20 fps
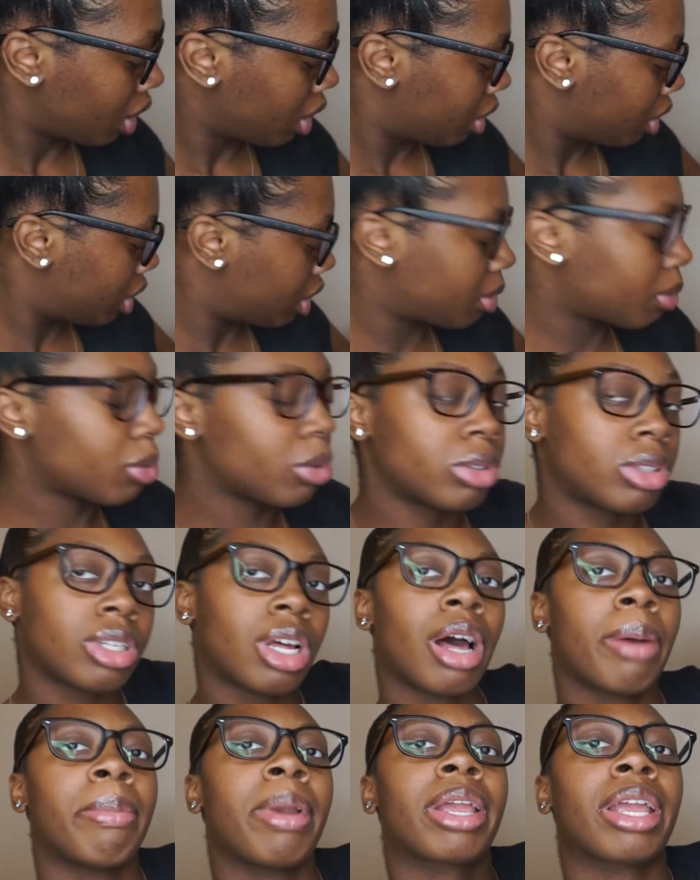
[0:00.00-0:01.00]
Just gonna
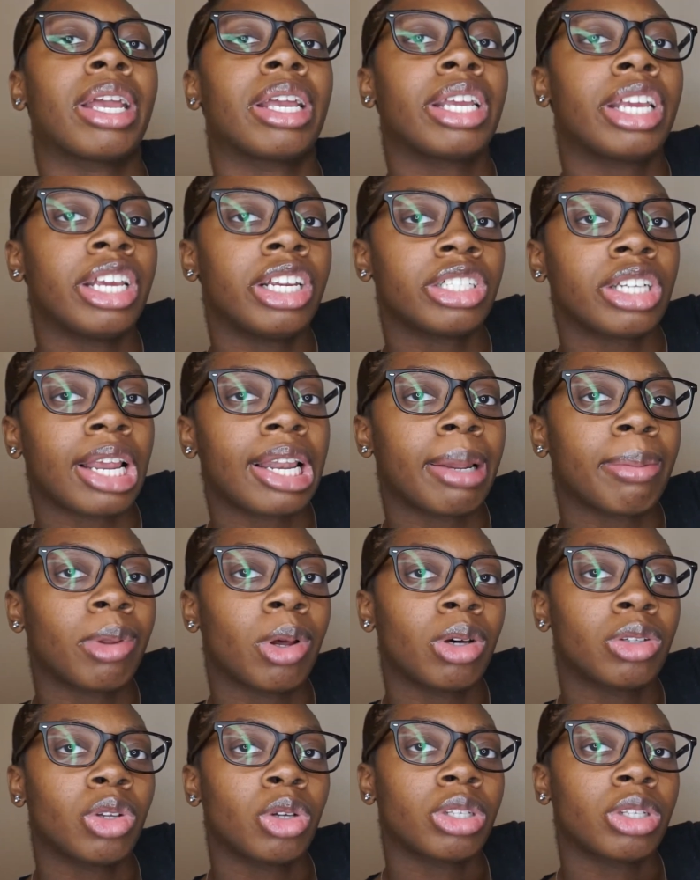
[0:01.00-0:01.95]
start making keychain look clothes.